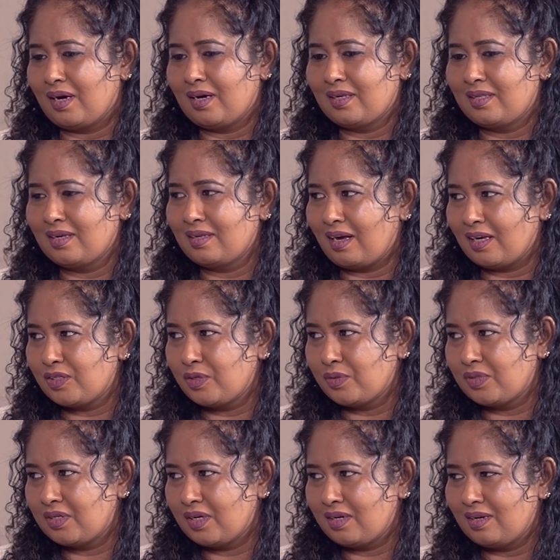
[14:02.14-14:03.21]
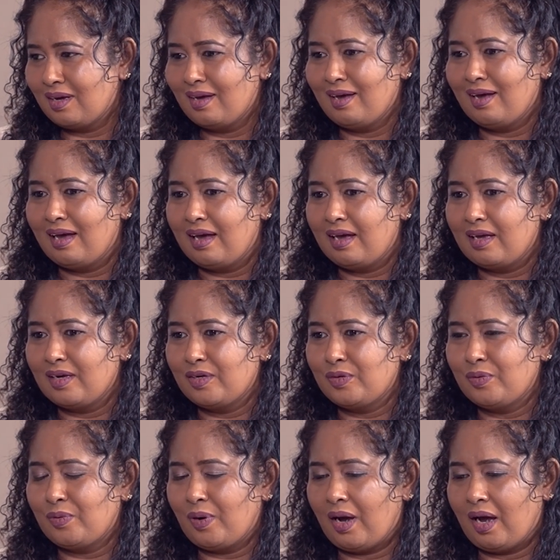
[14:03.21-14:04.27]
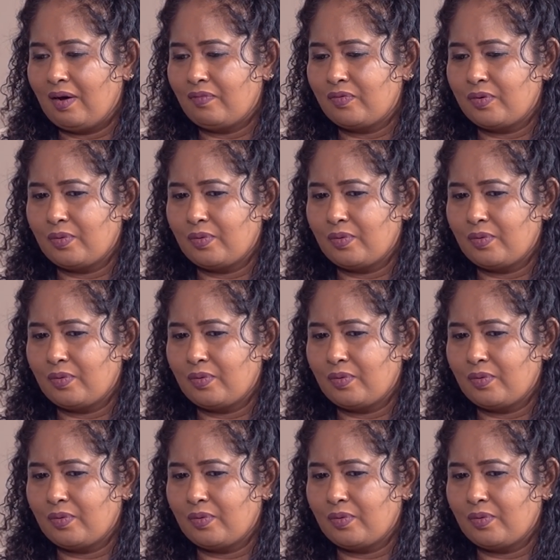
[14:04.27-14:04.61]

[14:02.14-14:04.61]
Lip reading: I think, as you said, you have